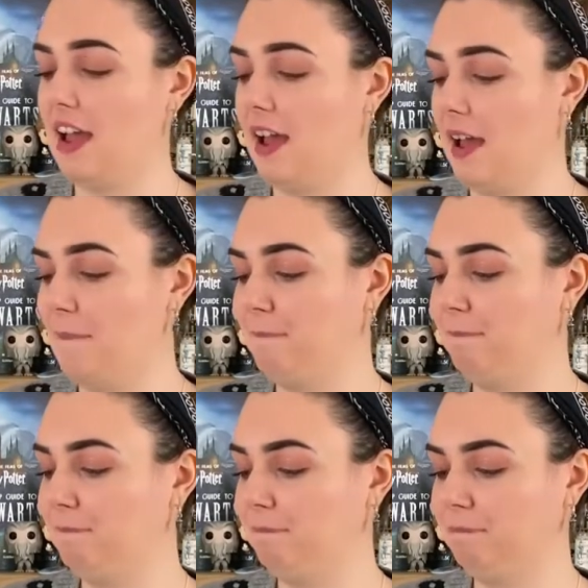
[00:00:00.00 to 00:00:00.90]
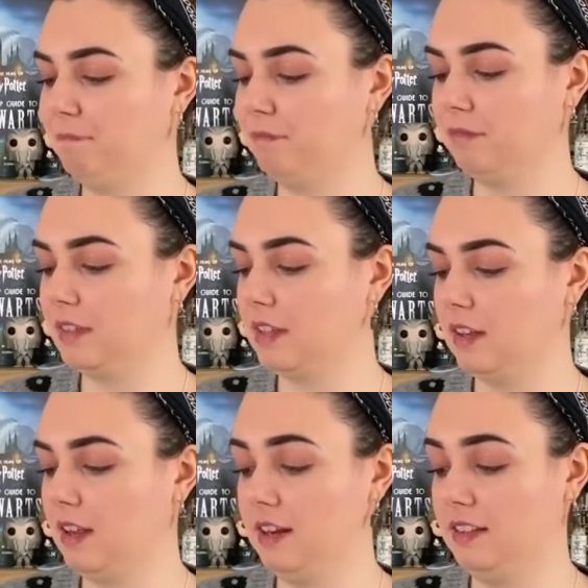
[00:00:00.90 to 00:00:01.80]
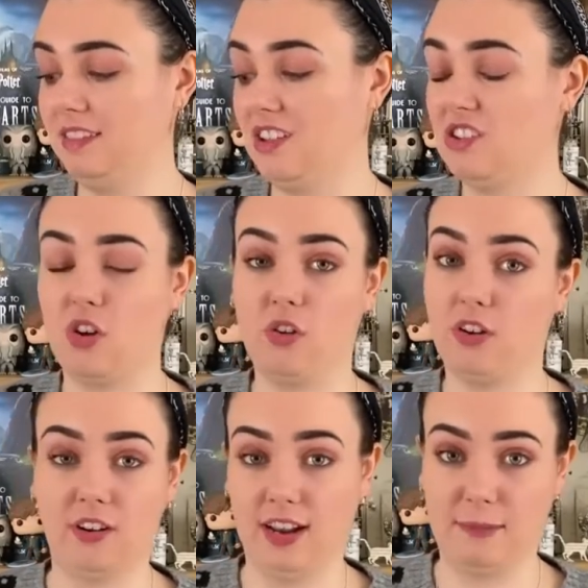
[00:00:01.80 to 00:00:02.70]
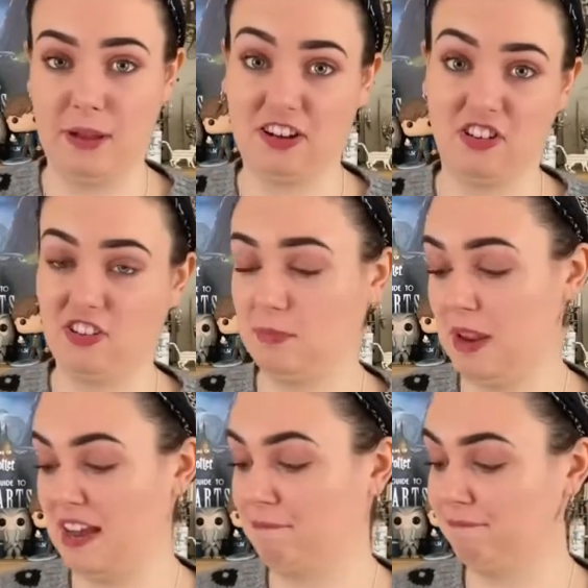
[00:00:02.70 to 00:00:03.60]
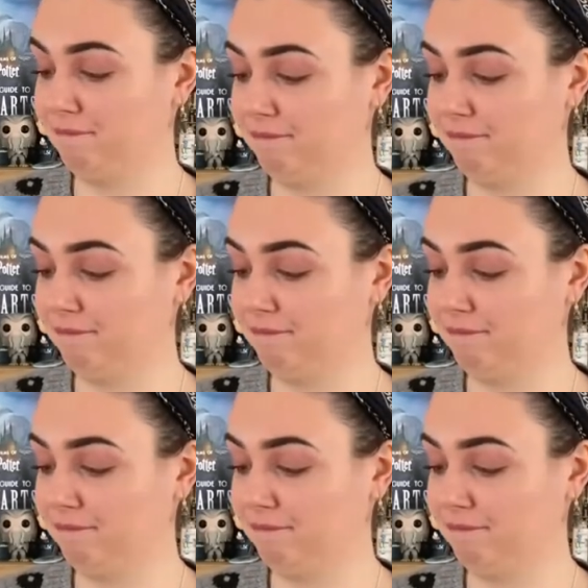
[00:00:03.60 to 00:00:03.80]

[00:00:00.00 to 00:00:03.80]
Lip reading: It does not look like a badger to me.